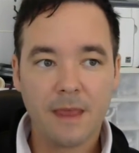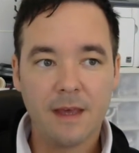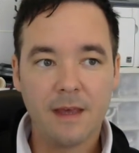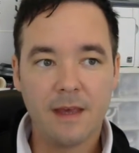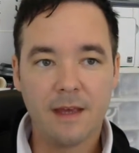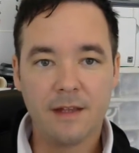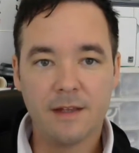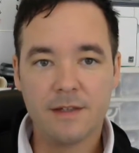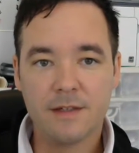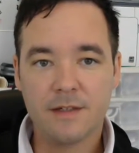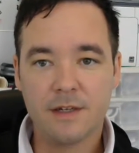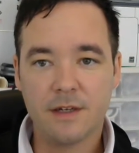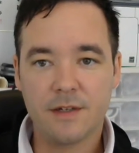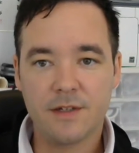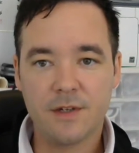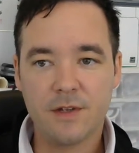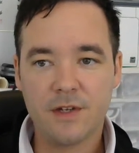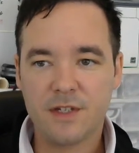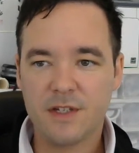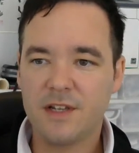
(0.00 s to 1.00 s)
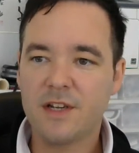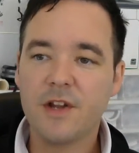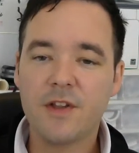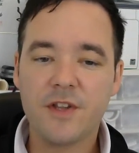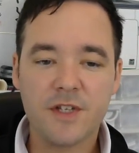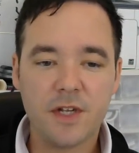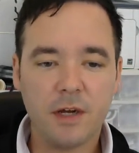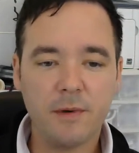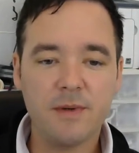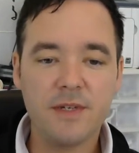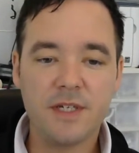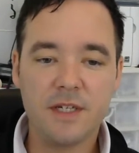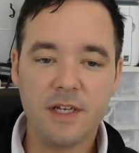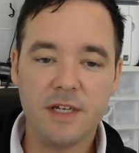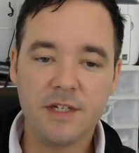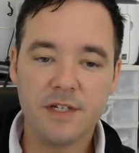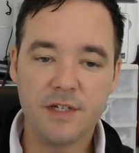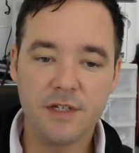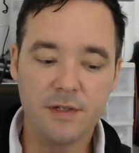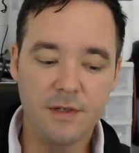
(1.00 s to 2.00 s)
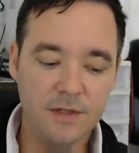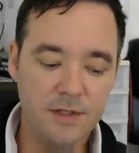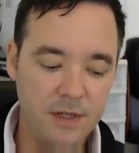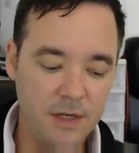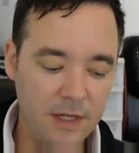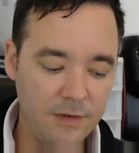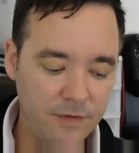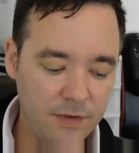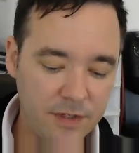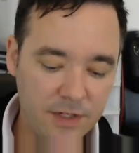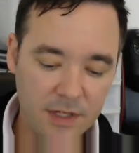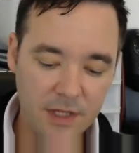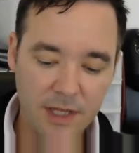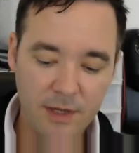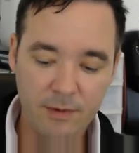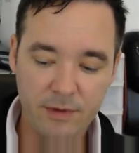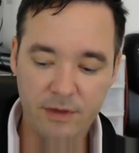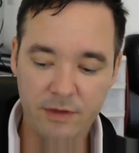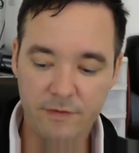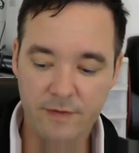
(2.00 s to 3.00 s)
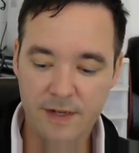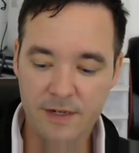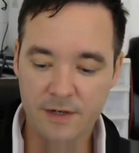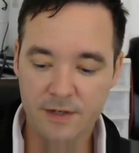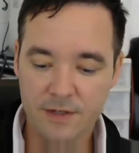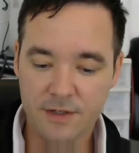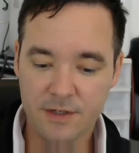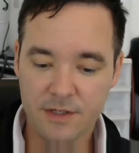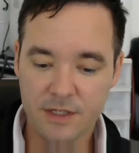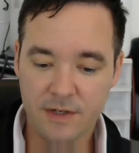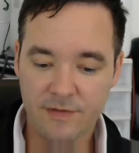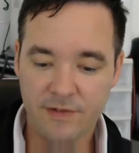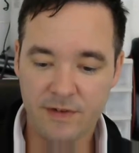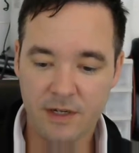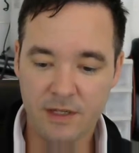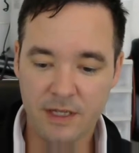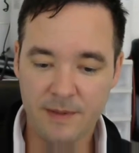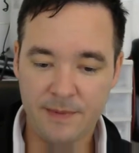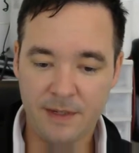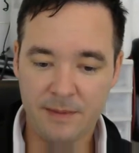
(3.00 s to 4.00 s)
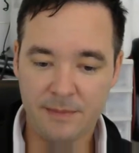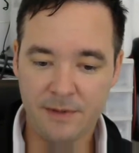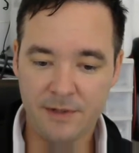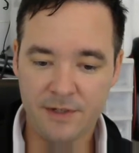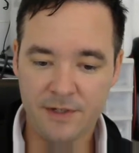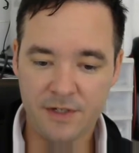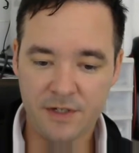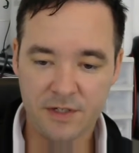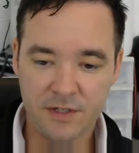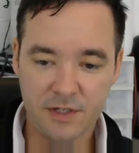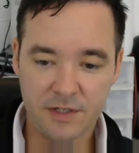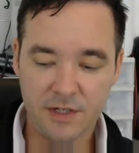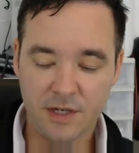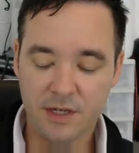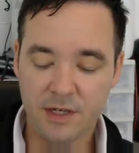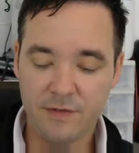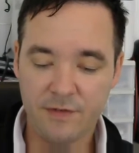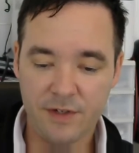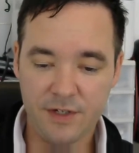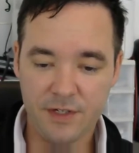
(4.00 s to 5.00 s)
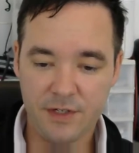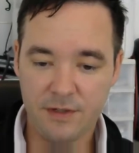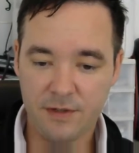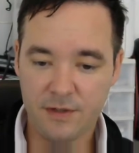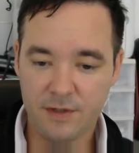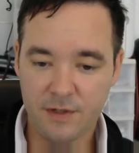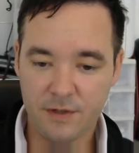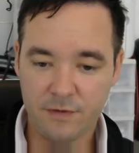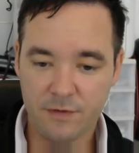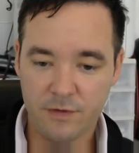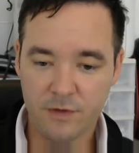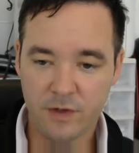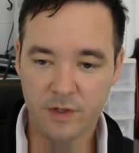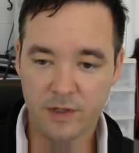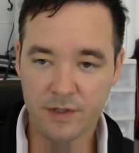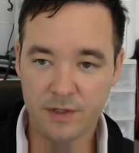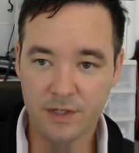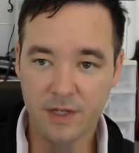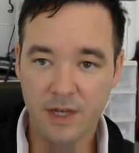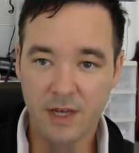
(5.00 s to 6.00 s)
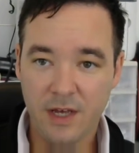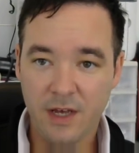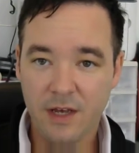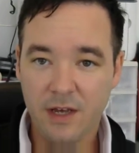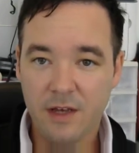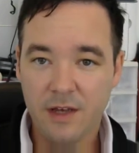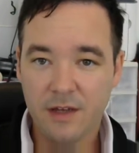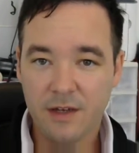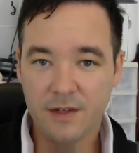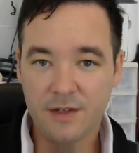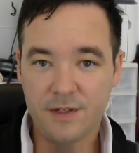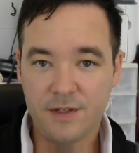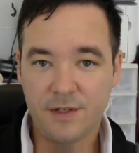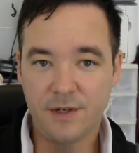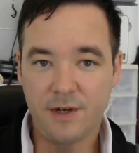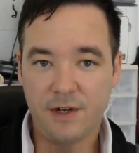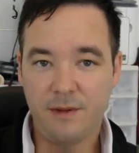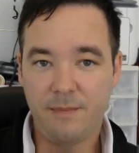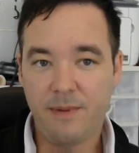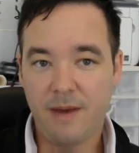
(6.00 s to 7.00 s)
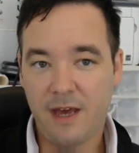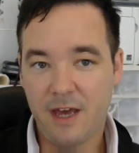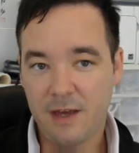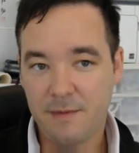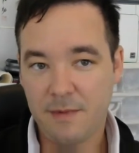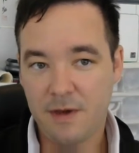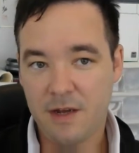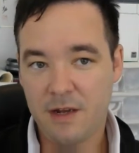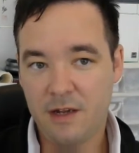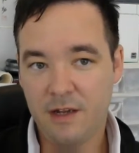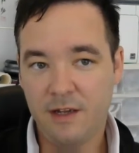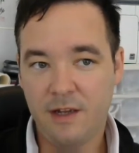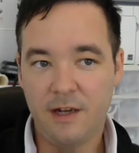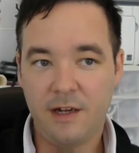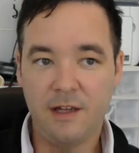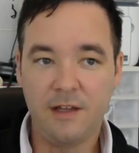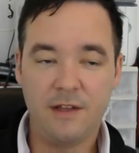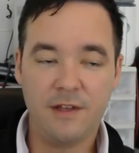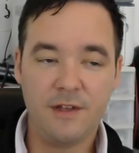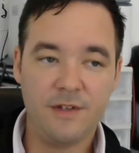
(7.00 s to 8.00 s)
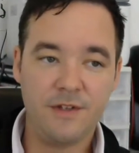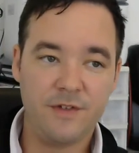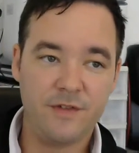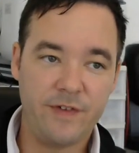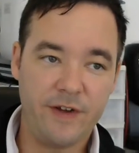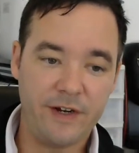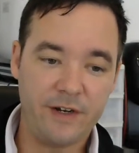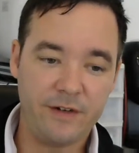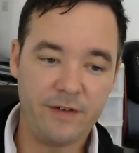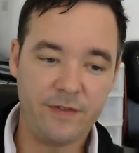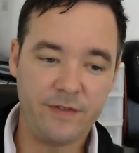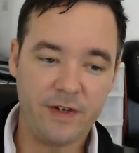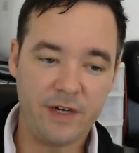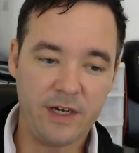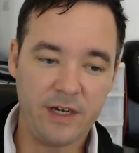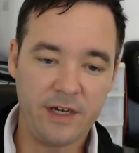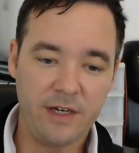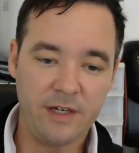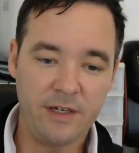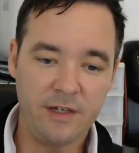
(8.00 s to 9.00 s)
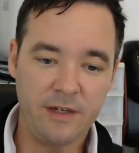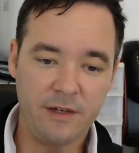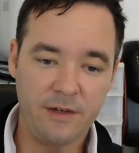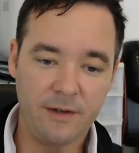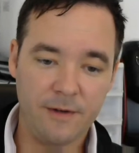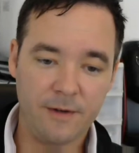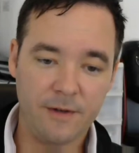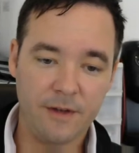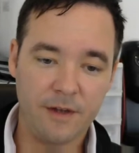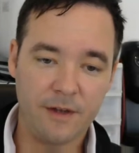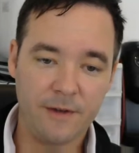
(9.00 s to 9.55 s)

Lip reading: and so there's always issues, and even dealing with the vendors and stuff in Alibaba, there's just a ton of issues as far as concerning payment and getting things verified, and